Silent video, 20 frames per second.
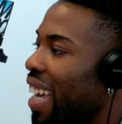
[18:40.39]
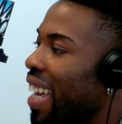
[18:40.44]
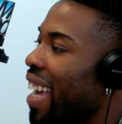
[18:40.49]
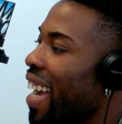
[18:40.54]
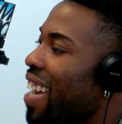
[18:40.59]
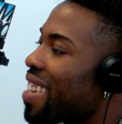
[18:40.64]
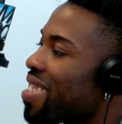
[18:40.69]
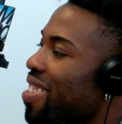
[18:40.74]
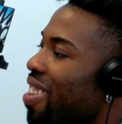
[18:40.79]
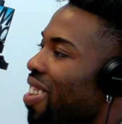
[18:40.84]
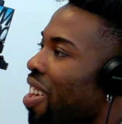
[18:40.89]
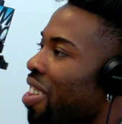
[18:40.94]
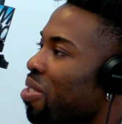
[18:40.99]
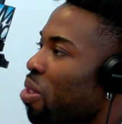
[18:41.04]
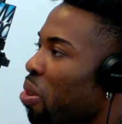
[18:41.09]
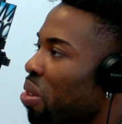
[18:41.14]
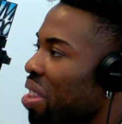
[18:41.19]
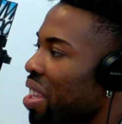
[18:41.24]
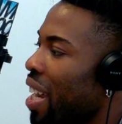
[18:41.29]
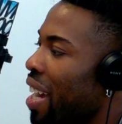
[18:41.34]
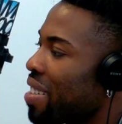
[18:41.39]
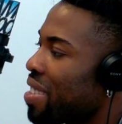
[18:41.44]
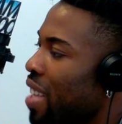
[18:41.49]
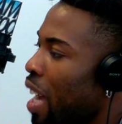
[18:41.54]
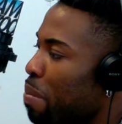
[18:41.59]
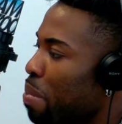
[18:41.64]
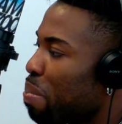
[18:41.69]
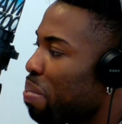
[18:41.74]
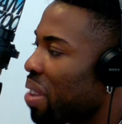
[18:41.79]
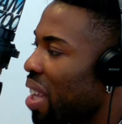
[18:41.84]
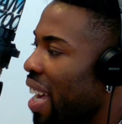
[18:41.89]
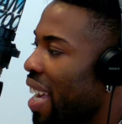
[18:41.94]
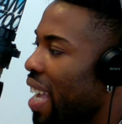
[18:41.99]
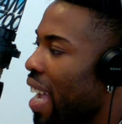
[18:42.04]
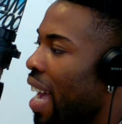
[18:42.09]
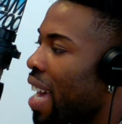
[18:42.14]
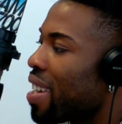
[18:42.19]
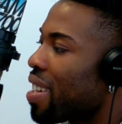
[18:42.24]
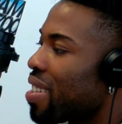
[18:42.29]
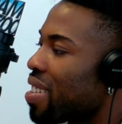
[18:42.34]
He has an unorthodox type of
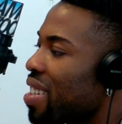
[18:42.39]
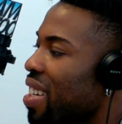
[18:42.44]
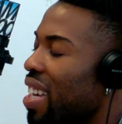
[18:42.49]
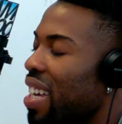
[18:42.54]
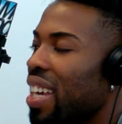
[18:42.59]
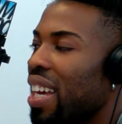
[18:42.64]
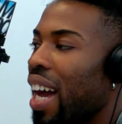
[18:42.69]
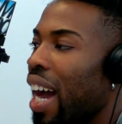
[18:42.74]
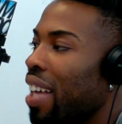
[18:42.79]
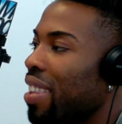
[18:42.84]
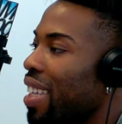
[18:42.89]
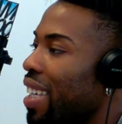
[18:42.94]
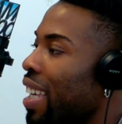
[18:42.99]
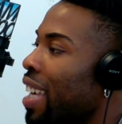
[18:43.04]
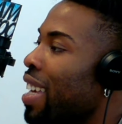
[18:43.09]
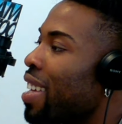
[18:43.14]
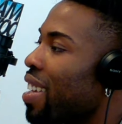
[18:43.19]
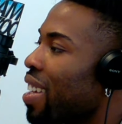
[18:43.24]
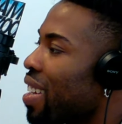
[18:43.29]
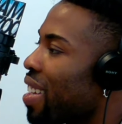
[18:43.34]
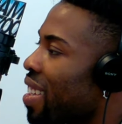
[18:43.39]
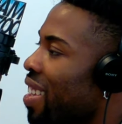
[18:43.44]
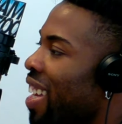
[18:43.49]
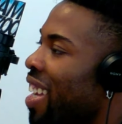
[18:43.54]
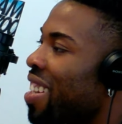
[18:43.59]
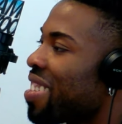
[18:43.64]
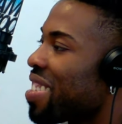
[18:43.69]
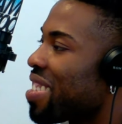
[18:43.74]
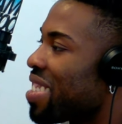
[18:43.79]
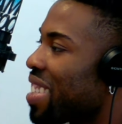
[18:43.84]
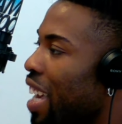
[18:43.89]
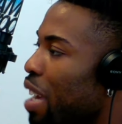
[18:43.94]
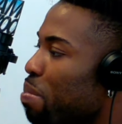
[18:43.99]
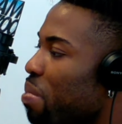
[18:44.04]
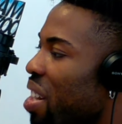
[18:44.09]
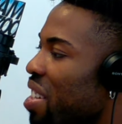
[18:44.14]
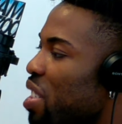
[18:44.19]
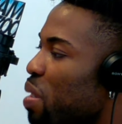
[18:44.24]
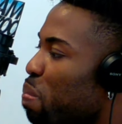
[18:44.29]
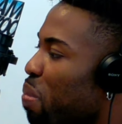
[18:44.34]
play, and I think he doesn't
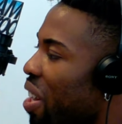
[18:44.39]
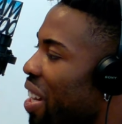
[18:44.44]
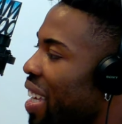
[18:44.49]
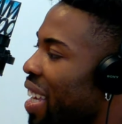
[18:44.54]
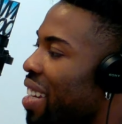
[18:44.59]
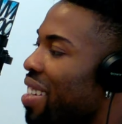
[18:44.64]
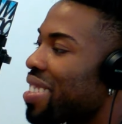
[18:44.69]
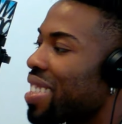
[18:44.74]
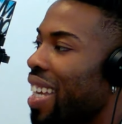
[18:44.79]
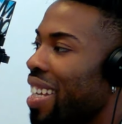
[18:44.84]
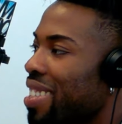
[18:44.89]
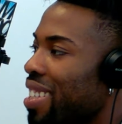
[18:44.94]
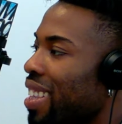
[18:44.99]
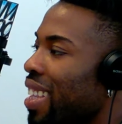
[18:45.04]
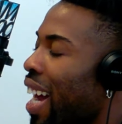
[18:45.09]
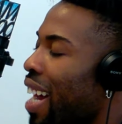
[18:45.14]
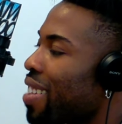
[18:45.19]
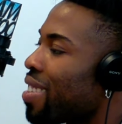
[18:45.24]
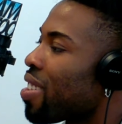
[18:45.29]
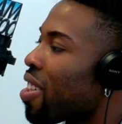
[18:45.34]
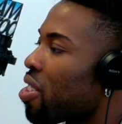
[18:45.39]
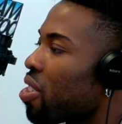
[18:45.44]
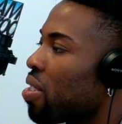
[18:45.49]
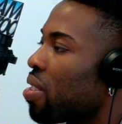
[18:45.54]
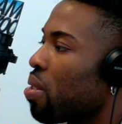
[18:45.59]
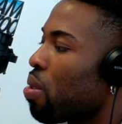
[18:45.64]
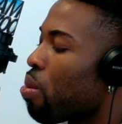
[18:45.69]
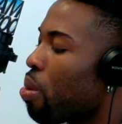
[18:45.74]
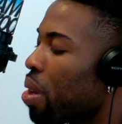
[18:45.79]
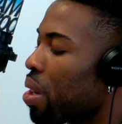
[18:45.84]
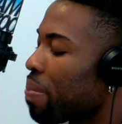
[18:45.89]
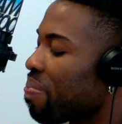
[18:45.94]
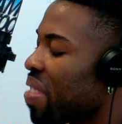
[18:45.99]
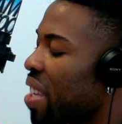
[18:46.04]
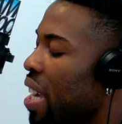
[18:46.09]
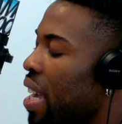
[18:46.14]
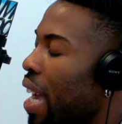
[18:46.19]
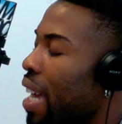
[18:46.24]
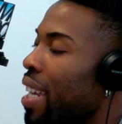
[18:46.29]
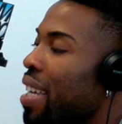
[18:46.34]
say much, but he just gets a lot done on the court.
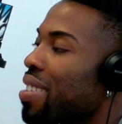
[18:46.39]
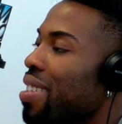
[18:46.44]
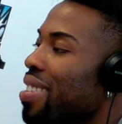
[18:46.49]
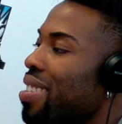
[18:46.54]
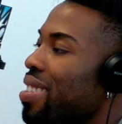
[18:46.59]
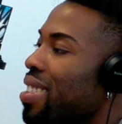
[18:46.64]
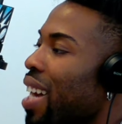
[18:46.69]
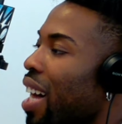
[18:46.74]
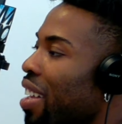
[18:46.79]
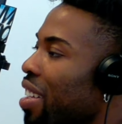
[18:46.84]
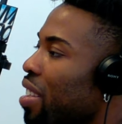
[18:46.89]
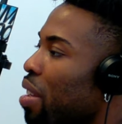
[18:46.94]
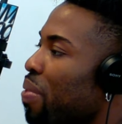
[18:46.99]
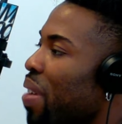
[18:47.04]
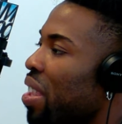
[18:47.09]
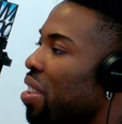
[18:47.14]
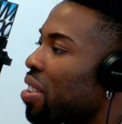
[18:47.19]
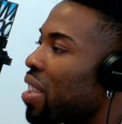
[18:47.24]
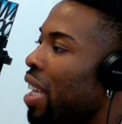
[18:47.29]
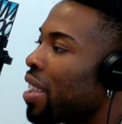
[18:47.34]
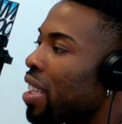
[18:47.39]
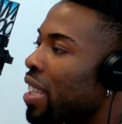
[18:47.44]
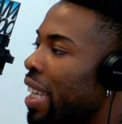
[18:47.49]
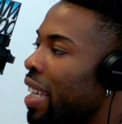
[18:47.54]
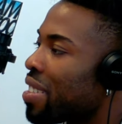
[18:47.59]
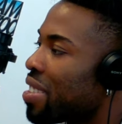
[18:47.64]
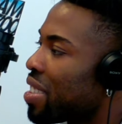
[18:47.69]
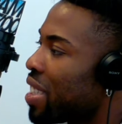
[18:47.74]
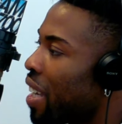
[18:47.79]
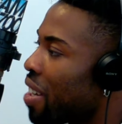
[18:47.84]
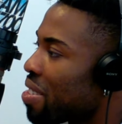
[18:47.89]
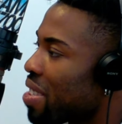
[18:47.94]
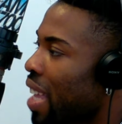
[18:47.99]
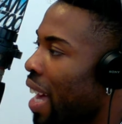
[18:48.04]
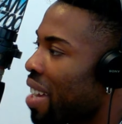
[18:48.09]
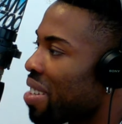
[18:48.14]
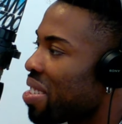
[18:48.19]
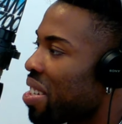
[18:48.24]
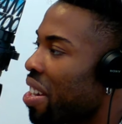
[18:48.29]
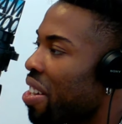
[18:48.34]
And he's a solid defender, led the league in steals
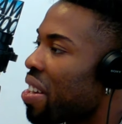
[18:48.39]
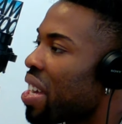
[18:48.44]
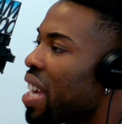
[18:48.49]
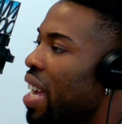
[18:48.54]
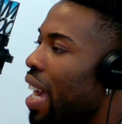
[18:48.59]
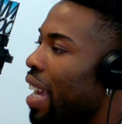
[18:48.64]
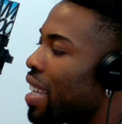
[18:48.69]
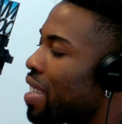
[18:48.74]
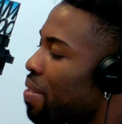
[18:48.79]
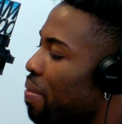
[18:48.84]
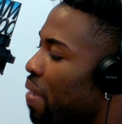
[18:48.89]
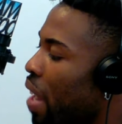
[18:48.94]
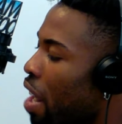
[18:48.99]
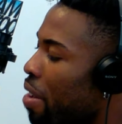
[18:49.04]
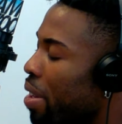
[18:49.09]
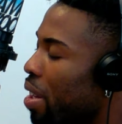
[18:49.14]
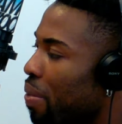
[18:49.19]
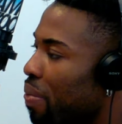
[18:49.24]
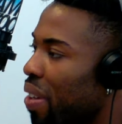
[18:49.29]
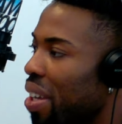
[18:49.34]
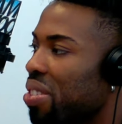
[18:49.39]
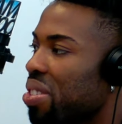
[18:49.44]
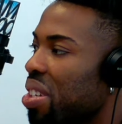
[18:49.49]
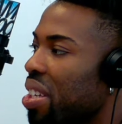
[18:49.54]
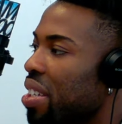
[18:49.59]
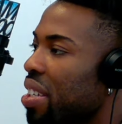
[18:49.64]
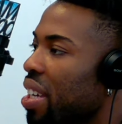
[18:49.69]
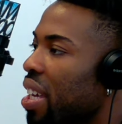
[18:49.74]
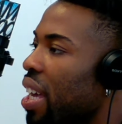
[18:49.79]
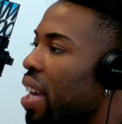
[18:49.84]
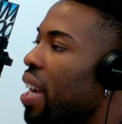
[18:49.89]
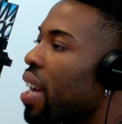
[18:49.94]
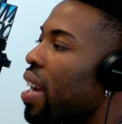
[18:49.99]
last year, and he's very efficient.